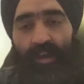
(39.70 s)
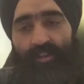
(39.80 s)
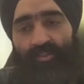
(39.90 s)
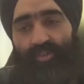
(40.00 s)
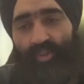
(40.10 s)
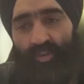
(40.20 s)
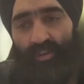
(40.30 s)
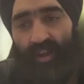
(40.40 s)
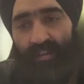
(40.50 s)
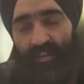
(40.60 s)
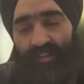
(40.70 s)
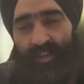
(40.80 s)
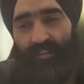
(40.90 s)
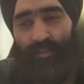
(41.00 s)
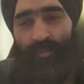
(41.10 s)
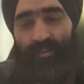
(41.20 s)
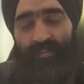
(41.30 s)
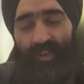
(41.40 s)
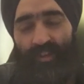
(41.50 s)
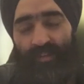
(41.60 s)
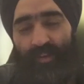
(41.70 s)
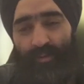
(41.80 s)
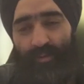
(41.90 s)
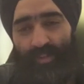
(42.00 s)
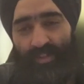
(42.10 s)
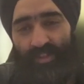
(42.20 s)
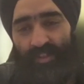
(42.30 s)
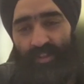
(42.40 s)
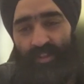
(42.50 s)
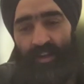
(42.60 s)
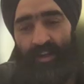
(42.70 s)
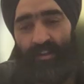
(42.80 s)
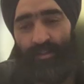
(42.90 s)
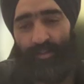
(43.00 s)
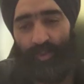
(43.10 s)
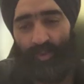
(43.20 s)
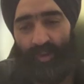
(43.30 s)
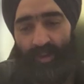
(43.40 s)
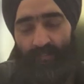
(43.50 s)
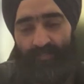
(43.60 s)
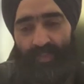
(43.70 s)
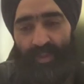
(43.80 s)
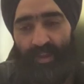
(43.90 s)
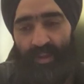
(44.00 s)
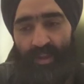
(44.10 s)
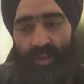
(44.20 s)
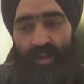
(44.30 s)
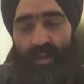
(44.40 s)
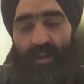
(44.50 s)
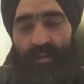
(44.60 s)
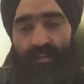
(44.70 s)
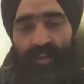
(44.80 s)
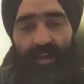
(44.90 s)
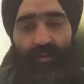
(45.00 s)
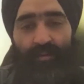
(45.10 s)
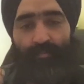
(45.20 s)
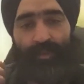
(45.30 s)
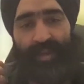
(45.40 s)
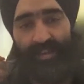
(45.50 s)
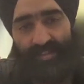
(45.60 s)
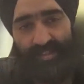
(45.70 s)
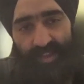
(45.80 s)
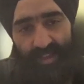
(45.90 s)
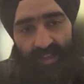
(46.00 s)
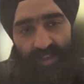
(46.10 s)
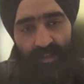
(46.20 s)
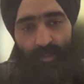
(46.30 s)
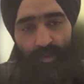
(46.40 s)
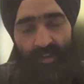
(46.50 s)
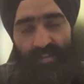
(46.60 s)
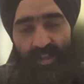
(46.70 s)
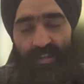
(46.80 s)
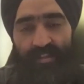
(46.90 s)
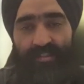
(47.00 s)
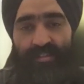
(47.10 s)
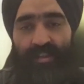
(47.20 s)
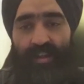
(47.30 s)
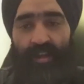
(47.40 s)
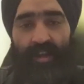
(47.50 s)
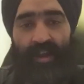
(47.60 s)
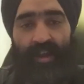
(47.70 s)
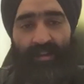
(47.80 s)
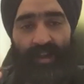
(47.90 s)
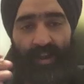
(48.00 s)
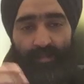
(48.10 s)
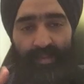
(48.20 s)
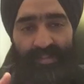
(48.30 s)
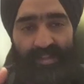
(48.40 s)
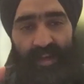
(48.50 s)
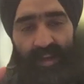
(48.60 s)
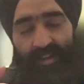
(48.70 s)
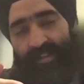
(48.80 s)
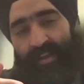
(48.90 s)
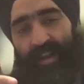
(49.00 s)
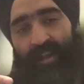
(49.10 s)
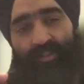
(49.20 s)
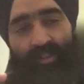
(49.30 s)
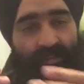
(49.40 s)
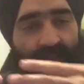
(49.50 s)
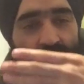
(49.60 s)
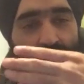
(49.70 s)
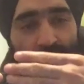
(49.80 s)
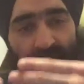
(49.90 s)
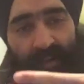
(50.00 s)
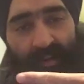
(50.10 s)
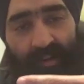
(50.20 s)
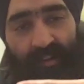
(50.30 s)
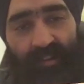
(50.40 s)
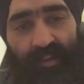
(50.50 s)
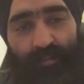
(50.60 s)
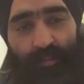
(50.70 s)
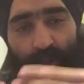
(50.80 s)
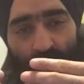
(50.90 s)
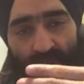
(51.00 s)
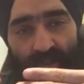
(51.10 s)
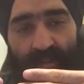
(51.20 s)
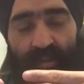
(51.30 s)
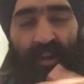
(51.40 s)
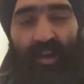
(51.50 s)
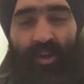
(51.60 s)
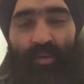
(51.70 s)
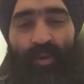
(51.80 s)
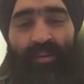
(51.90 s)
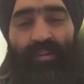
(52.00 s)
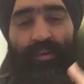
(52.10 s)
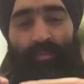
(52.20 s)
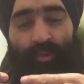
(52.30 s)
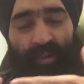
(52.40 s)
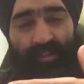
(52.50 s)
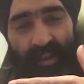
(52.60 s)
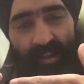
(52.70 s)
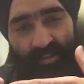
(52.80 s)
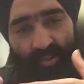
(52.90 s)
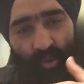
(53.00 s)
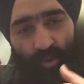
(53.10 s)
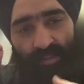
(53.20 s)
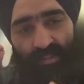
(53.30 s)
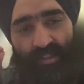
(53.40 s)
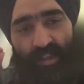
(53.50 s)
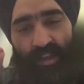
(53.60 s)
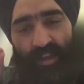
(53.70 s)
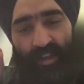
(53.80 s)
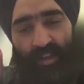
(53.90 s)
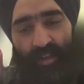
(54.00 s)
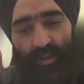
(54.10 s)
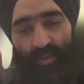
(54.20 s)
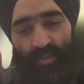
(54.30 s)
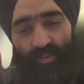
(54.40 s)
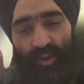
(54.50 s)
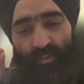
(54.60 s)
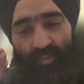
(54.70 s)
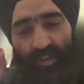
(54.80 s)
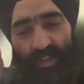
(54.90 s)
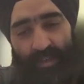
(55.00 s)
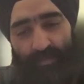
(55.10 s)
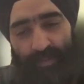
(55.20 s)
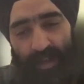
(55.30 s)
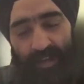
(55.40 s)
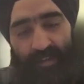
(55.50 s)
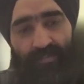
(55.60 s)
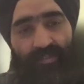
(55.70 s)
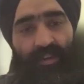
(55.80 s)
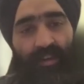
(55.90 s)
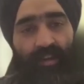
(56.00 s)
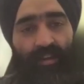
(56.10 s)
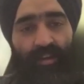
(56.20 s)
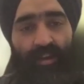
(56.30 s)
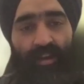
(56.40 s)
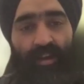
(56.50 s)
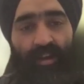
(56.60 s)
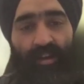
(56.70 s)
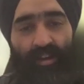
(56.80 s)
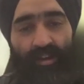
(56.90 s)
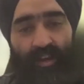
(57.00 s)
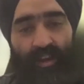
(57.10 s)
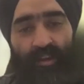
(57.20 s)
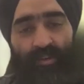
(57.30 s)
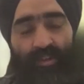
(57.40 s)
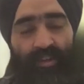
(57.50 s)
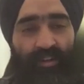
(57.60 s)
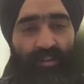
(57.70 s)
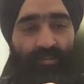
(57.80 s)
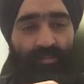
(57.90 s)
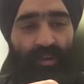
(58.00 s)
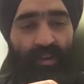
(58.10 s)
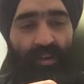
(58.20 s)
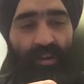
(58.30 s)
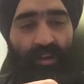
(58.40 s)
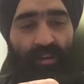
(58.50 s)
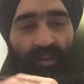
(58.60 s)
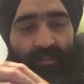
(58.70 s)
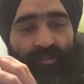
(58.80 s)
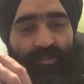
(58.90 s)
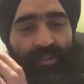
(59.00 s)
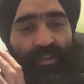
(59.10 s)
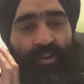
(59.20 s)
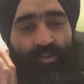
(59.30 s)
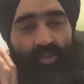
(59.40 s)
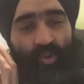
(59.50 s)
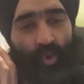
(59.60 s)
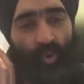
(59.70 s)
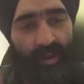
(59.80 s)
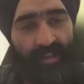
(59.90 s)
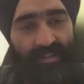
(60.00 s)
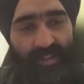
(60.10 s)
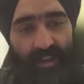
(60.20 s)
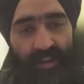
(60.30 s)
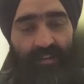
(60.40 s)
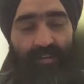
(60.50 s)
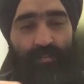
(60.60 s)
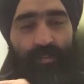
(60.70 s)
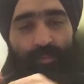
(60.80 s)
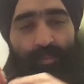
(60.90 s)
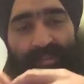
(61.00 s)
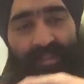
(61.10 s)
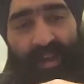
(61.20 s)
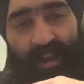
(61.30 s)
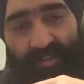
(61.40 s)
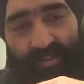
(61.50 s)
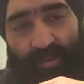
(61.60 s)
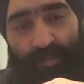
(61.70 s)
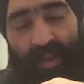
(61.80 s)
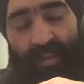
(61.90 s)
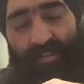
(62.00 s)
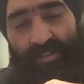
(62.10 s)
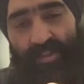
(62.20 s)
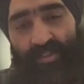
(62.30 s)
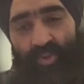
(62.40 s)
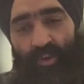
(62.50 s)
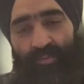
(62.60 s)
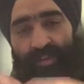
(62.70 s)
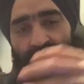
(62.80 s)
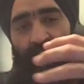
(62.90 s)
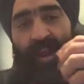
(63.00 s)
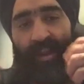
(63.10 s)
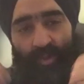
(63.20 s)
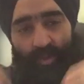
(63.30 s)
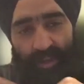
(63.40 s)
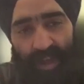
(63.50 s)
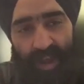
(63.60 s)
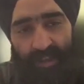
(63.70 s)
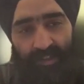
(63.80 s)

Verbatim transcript: So I think that would be a fair way to position uh, the program. Uh, the BSc in computing science and, and BCIS are actually very parallel in their approach, uh, where the computing science goes into sort of a deep dive uh, into the, uh, I would say, the, the coding side, but BCIS remains sort of general. And you can